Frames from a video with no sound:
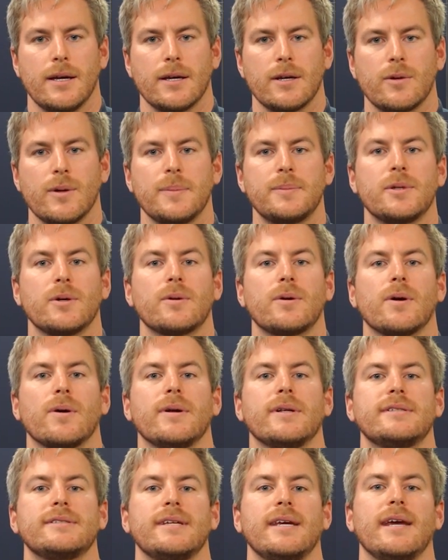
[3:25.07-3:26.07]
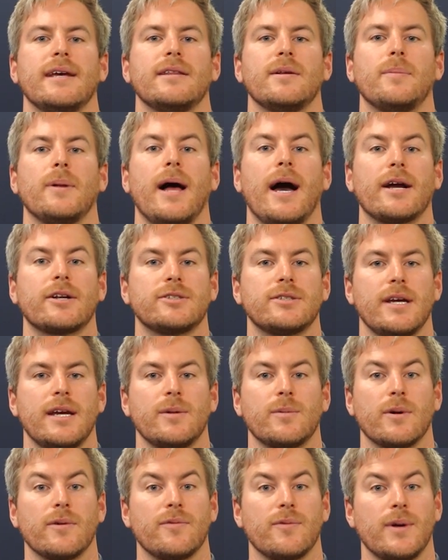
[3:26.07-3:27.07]
Cryptocurrency and the
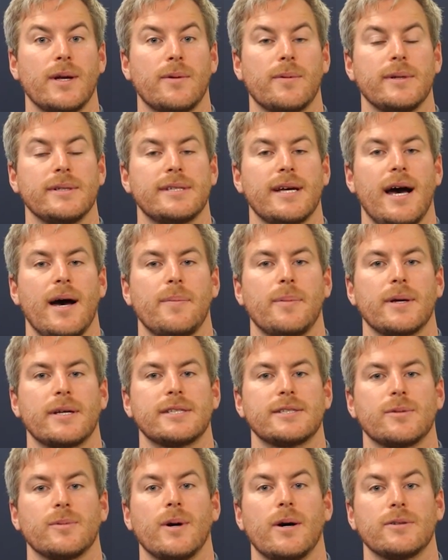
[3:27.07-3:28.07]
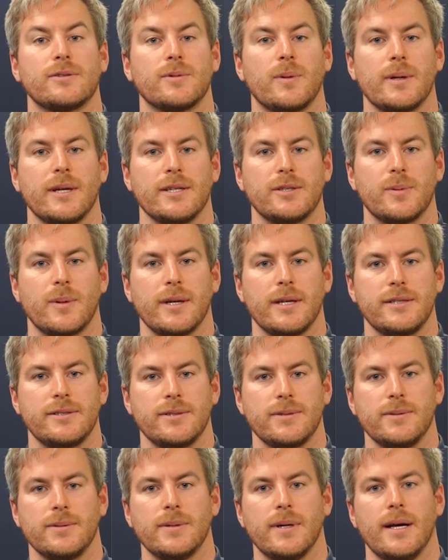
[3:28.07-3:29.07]
blockchain were frequent topics throughout
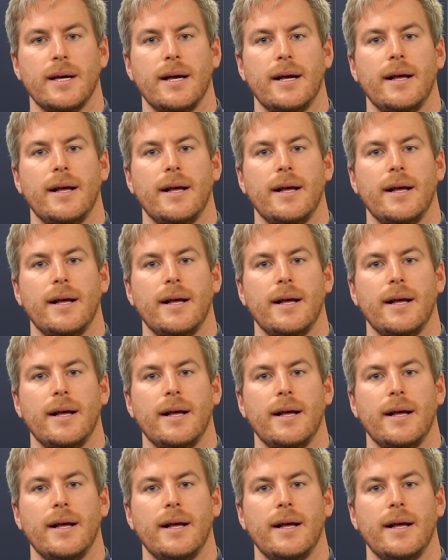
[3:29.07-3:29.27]
2022,